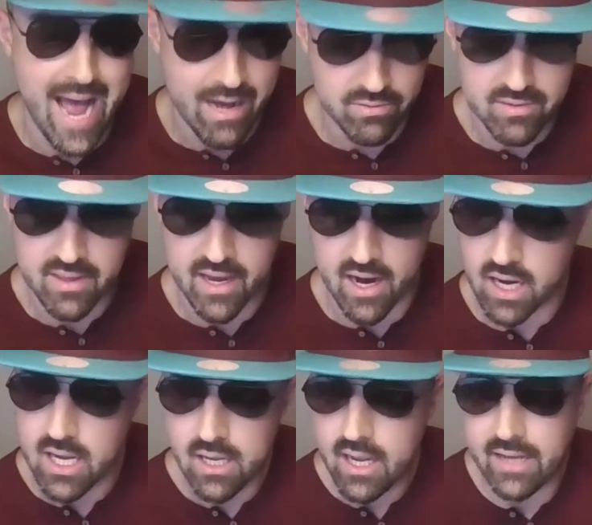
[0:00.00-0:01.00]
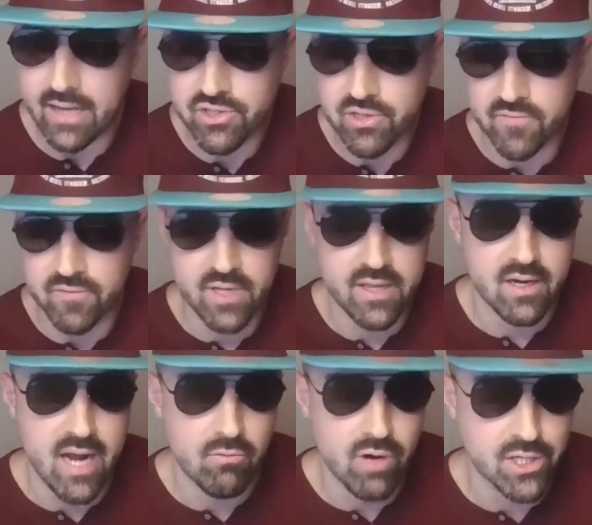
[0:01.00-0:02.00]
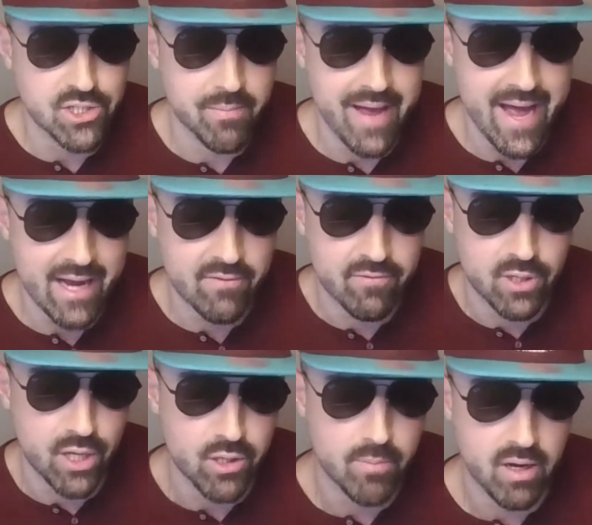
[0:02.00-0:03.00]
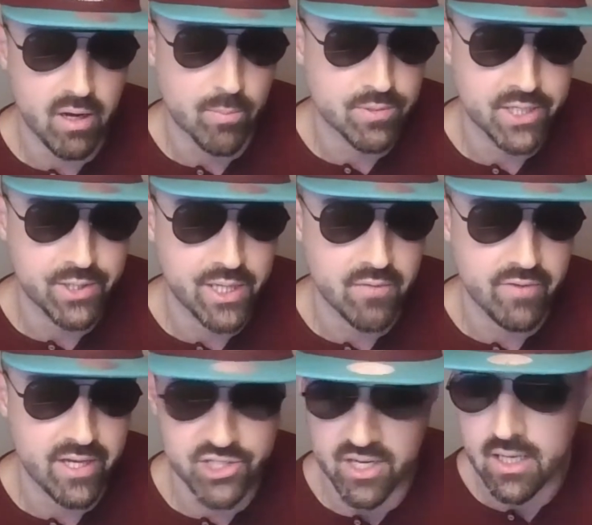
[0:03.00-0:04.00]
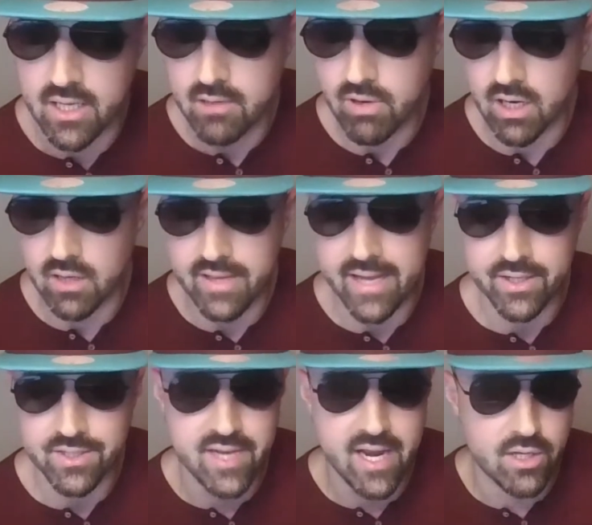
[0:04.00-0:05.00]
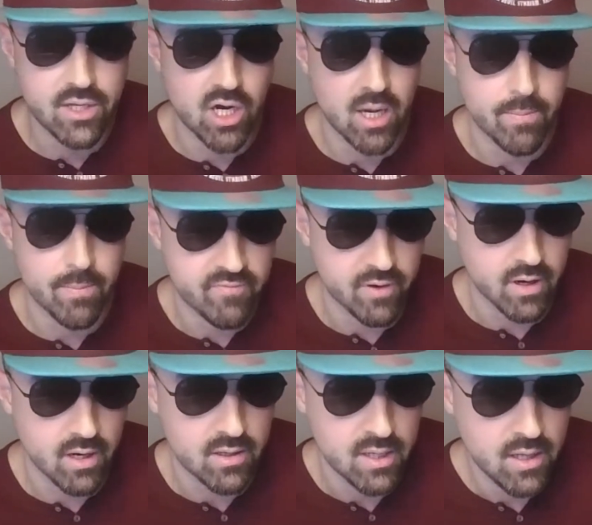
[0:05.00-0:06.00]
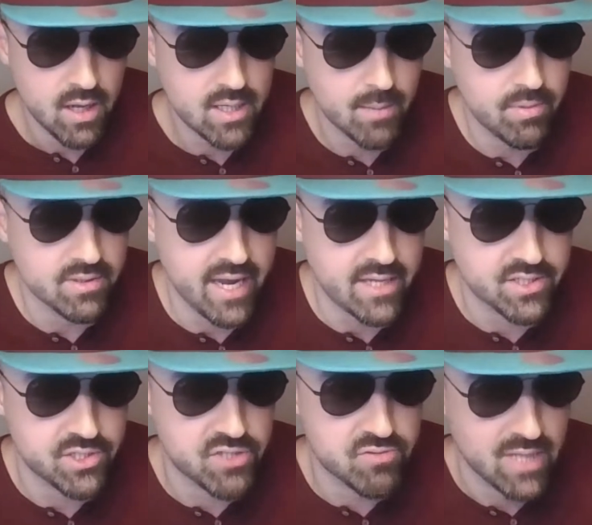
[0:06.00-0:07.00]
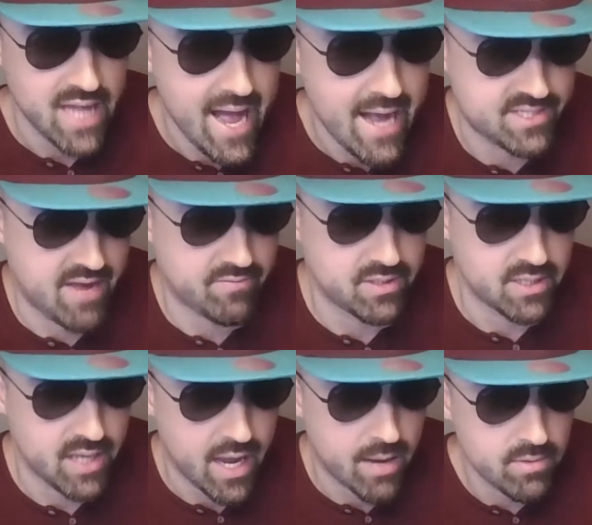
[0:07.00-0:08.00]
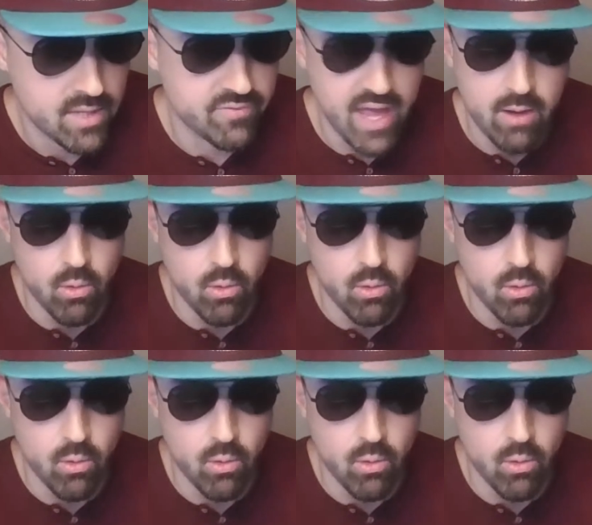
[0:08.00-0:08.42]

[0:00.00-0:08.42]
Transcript: out there. And truthfully, they're not rushing back for another opponent, particularly in the division, where they could stay in Europe for a couple of days and just relax after the game if they